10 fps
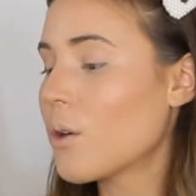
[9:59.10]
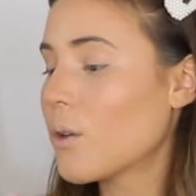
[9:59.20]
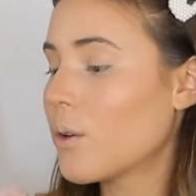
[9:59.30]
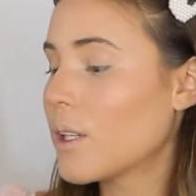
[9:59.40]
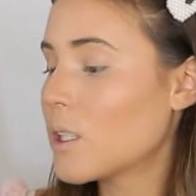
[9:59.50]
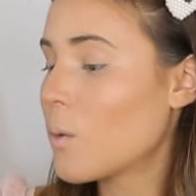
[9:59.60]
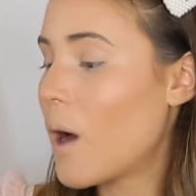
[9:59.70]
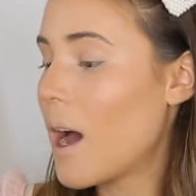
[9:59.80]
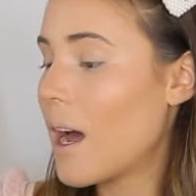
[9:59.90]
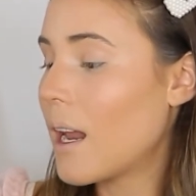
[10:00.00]
the reason
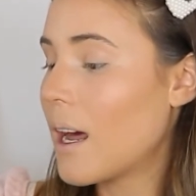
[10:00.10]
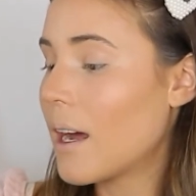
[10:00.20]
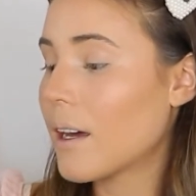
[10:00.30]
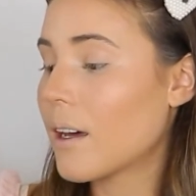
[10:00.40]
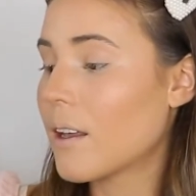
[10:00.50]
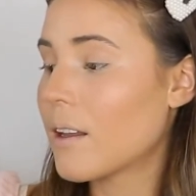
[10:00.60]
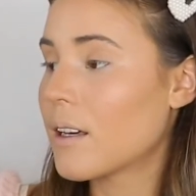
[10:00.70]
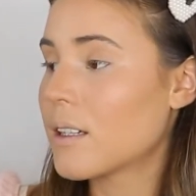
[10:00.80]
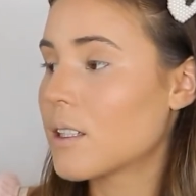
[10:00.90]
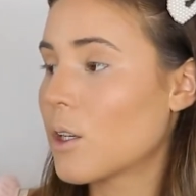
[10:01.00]
why I like
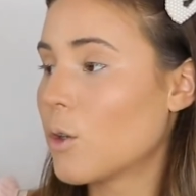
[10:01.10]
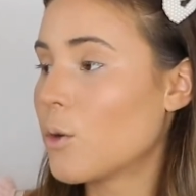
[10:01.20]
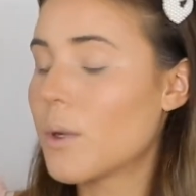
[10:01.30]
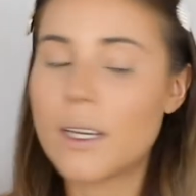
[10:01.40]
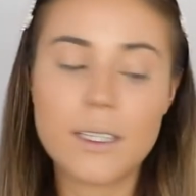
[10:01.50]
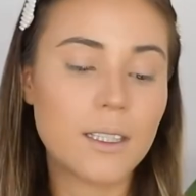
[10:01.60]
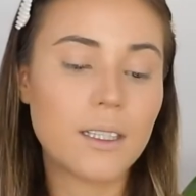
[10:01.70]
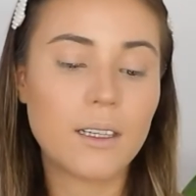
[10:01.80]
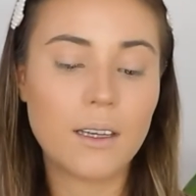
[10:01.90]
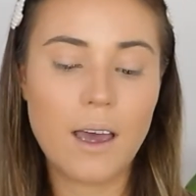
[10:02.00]
this
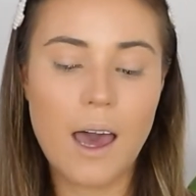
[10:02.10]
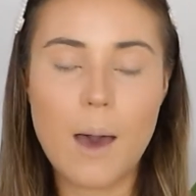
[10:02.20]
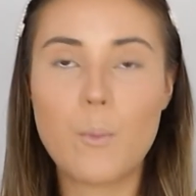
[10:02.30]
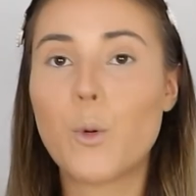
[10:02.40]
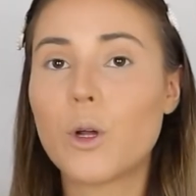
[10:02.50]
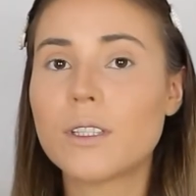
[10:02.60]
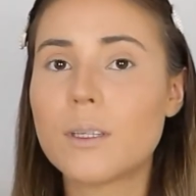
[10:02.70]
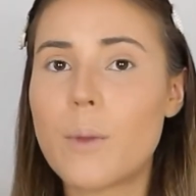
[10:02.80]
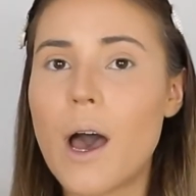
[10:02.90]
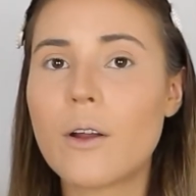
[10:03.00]
luminous
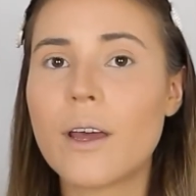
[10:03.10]
bronzing powder